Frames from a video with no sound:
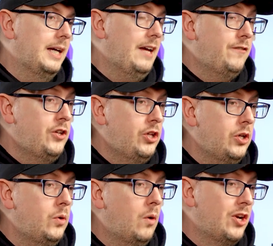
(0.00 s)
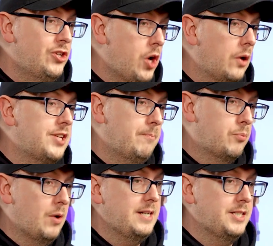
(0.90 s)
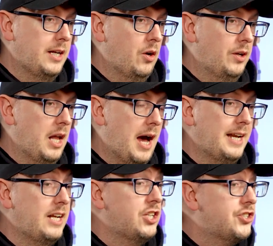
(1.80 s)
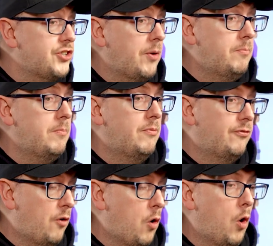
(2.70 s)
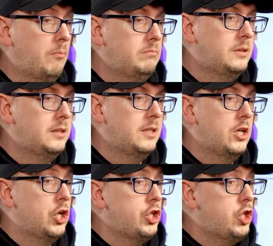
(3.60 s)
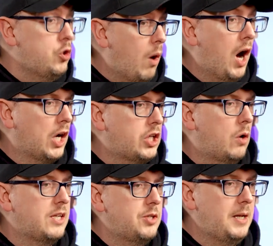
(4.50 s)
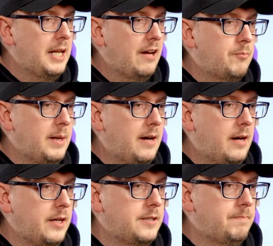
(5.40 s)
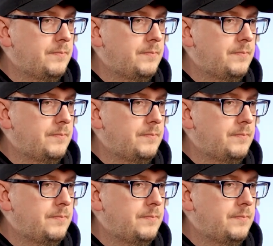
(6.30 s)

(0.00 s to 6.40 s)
If you are not embracing online in some form, you are going to be left behind.